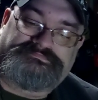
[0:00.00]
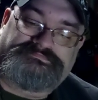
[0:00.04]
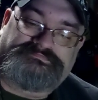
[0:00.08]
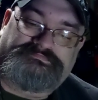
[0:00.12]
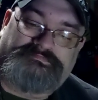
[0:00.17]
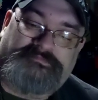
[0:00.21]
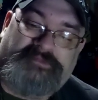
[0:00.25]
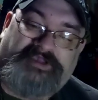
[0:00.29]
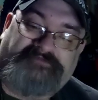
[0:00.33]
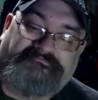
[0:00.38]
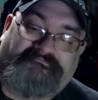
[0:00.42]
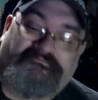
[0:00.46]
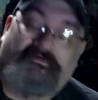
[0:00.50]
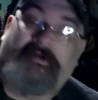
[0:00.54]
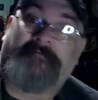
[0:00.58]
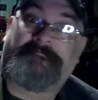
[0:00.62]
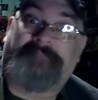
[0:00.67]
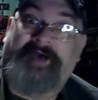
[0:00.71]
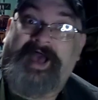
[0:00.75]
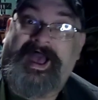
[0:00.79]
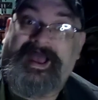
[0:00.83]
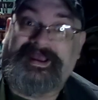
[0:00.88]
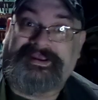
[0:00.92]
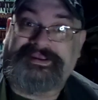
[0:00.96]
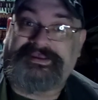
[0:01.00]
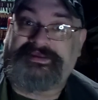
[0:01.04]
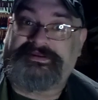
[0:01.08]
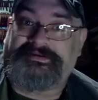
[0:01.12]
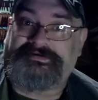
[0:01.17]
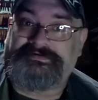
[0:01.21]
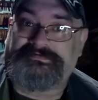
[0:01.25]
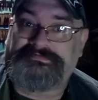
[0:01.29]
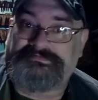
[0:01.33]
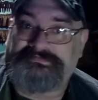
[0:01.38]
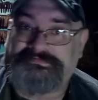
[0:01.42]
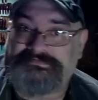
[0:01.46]
my front pocket
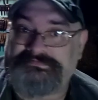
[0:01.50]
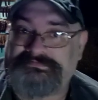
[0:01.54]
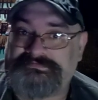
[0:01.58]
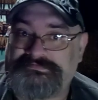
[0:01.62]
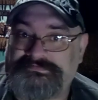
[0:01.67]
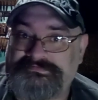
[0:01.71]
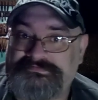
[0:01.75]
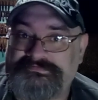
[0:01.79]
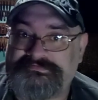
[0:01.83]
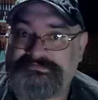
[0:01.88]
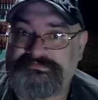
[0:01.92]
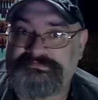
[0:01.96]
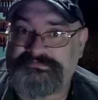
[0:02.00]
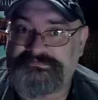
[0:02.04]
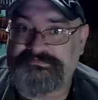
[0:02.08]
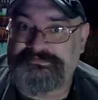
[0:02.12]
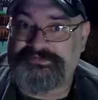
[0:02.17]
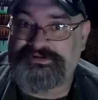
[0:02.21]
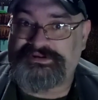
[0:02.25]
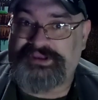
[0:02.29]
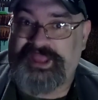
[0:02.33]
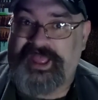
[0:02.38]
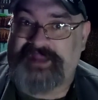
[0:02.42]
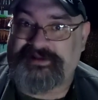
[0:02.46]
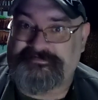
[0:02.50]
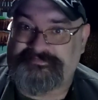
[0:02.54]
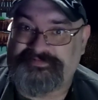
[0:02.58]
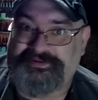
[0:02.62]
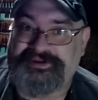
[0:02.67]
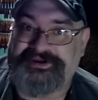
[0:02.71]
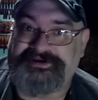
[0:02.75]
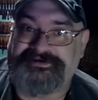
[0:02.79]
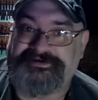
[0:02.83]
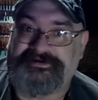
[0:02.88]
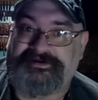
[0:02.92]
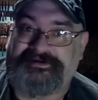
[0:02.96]
lock
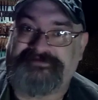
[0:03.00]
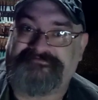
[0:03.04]
blade knife.